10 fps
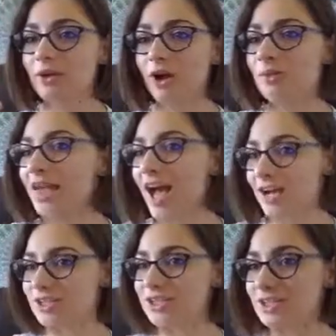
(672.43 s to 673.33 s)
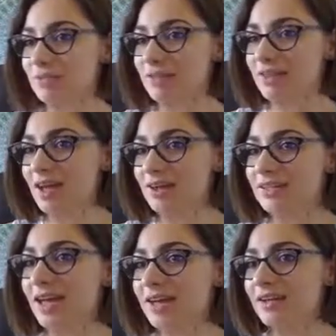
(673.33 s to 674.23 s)
Are we actually going to be that
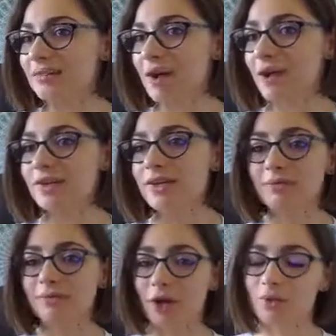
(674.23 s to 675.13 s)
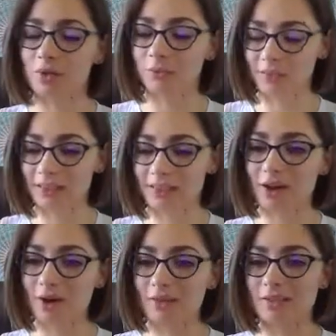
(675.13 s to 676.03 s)
excited about it? Are we really
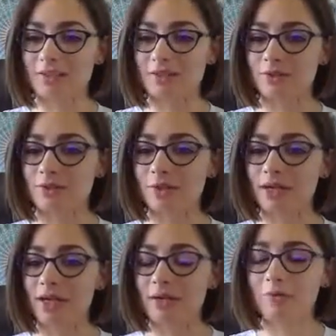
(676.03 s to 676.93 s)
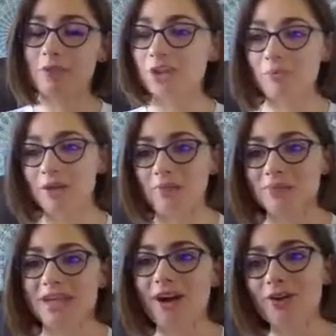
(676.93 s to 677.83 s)
going to be jumping up
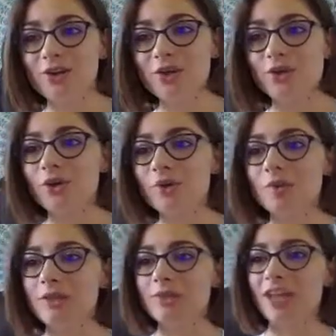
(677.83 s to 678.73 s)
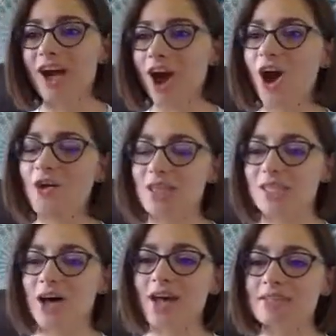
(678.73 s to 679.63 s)
and down here? Or are we going to be like, oh, that's
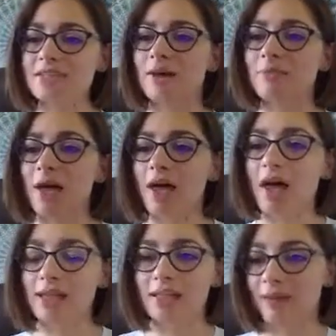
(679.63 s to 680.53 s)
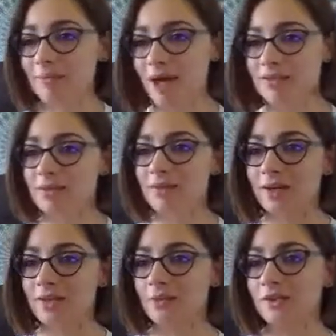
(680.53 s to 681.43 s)
awesome, and get back to the
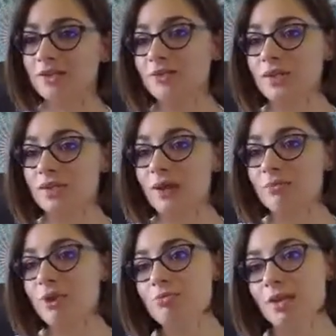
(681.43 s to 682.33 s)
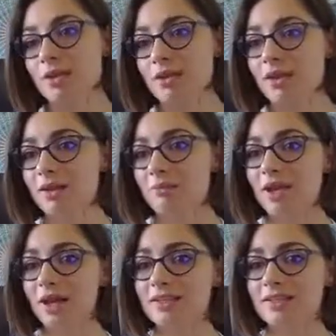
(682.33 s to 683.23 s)
work that we were doing at that moment?
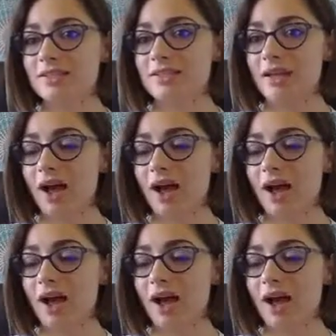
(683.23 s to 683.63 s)
Because